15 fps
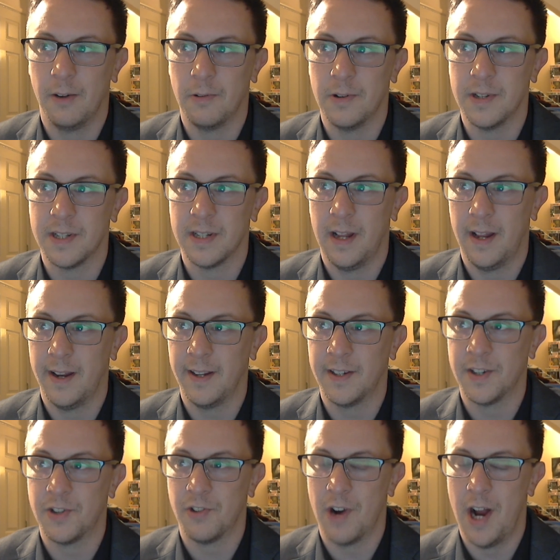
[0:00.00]
I was
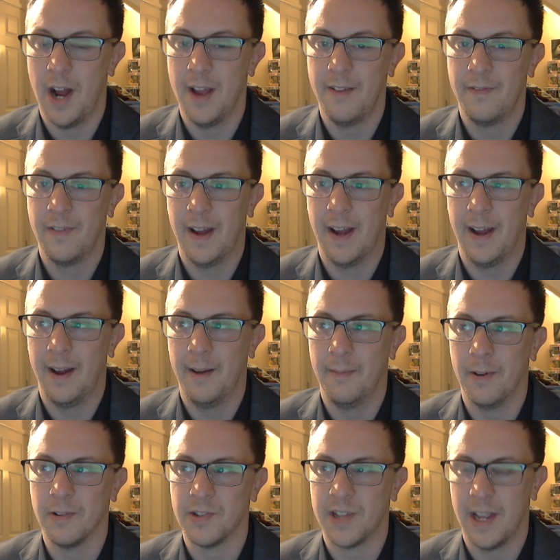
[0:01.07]
learning to drive.
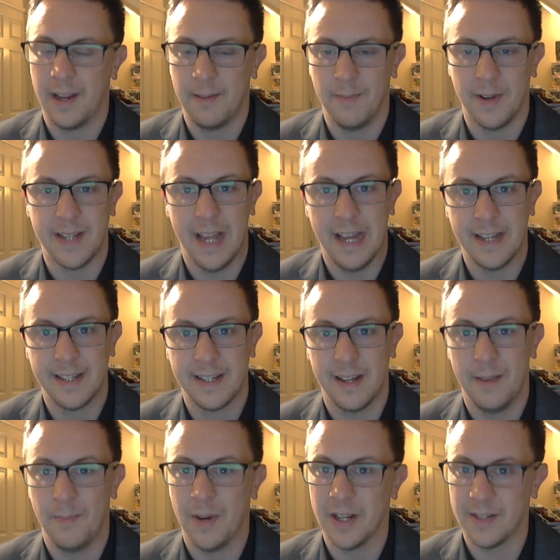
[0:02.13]
I was taking my
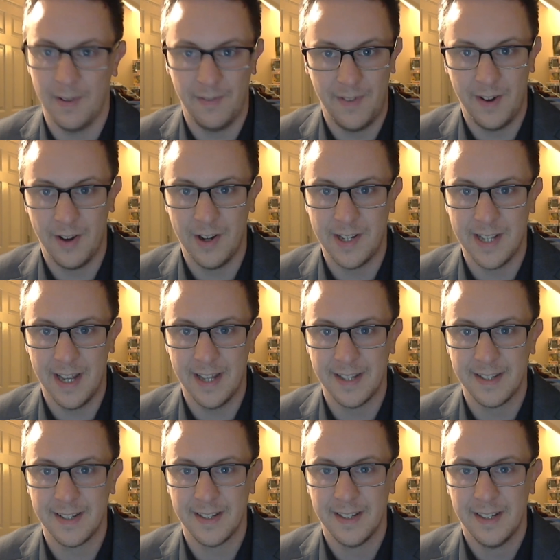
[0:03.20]
tests, I passed my theory
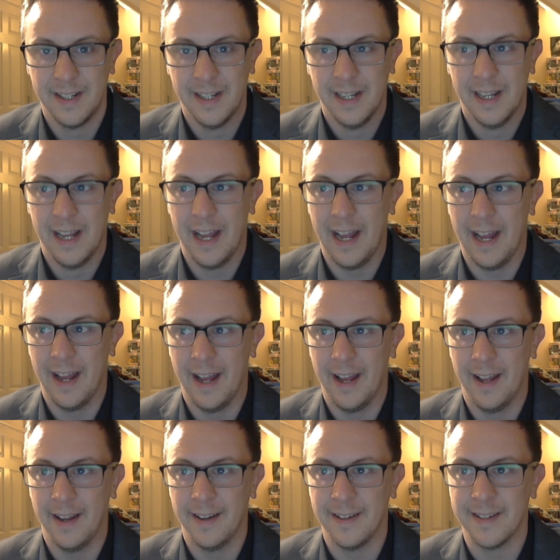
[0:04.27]
test,
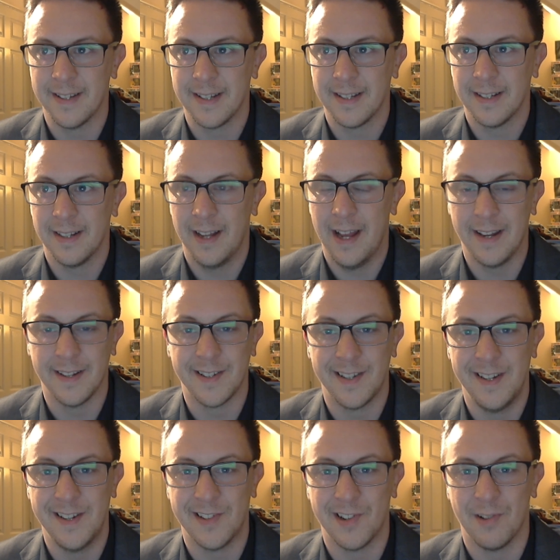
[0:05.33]
and I had a
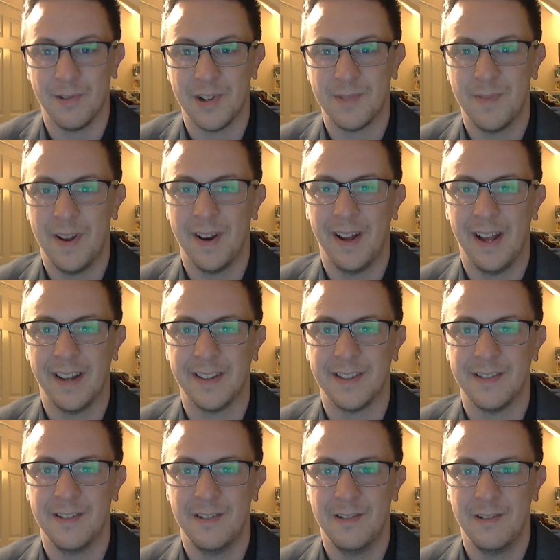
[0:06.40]
seizure, which meant I
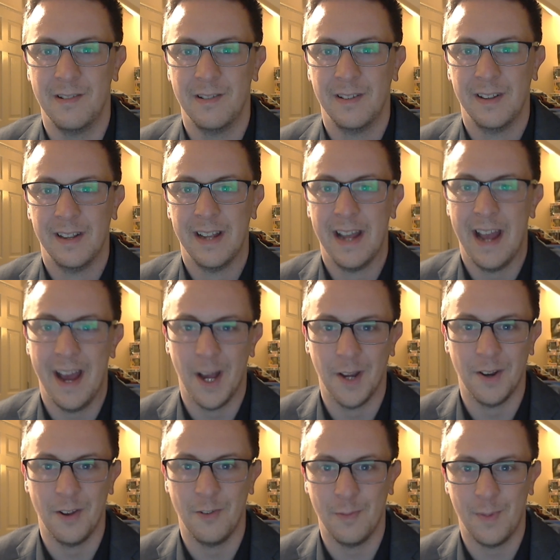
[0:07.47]
had to
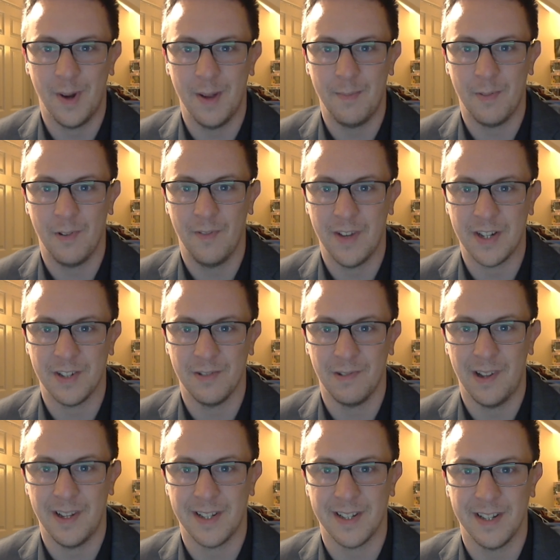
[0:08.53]
hand over my
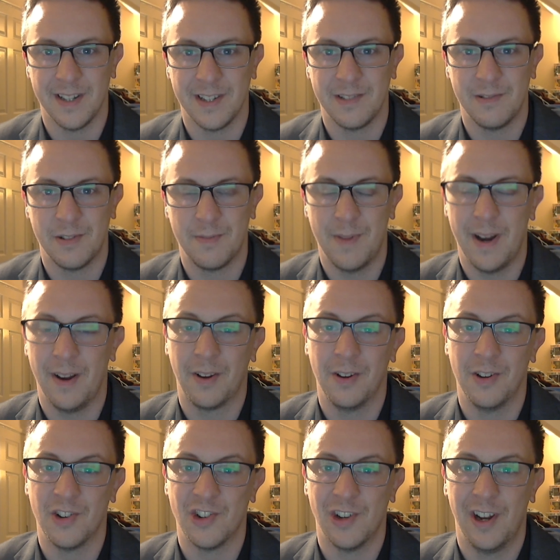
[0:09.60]
provisional license, which meant I
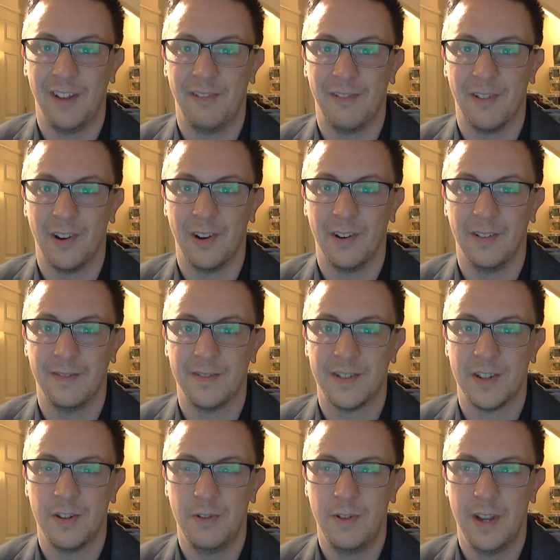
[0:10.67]
couldn't drive for
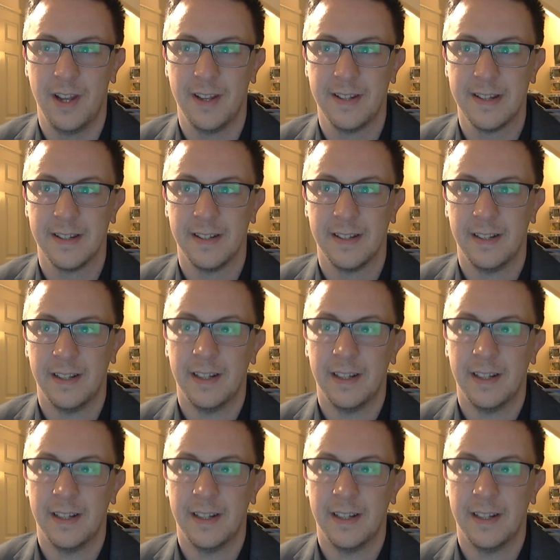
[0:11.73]
2 years.